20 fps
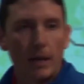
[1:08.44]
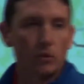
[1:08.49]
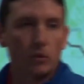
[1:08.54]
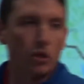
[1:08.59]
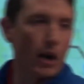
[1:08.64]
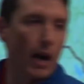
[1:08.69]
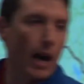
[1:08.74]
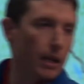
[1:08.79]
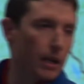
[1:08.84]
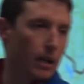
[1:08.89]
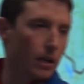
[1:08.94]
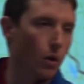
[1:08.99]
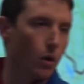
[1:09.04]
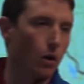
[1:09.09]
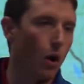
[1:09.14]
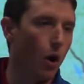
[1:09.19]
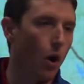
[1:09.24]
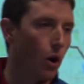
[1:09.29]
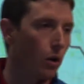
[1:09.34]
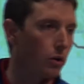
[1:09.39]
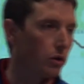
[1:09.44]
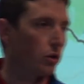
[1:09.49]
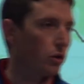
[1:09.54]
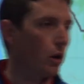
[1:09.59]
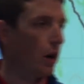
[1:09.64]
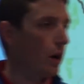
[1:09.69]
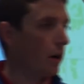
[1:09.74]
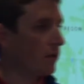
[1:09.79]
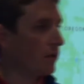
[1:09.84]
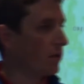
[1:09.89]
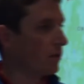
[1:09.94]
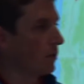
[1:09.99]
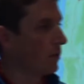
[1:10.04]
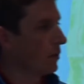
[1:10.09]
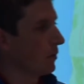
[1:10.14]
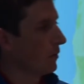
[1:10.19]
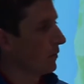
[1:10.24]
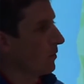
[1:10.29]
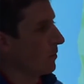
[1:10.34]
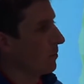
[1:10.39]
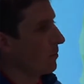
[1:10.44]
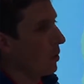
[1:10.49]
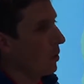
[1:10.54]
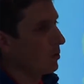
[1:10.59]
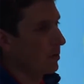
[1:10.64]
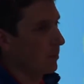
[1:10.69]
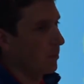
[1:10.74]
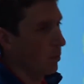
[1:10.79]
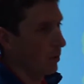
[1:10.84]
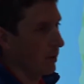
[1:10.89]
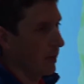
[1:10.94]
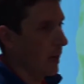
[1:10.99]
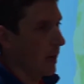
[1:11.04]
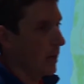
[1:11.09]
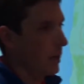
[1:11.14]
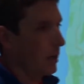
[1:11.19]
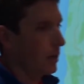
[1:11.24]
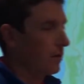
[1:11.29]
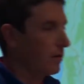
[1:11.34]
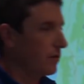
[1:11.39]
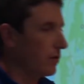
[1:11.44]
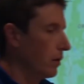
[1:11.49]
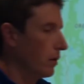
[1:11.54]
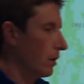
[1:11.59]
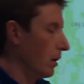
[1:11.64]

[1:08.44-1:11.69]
tracking on all trucks from multiple carriers.